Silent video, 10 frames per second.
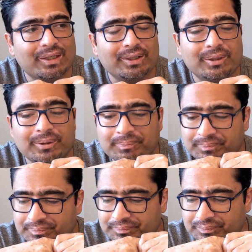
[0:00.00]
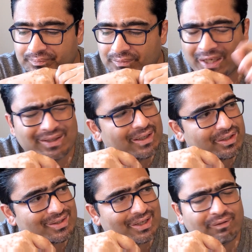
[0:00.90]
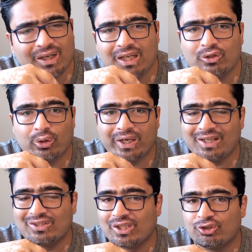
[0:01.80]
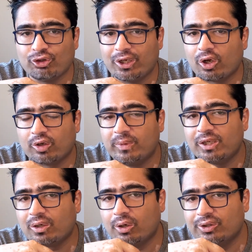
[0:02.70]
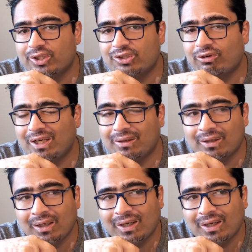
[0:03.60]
I think it's 17th or 18th century document on the screen.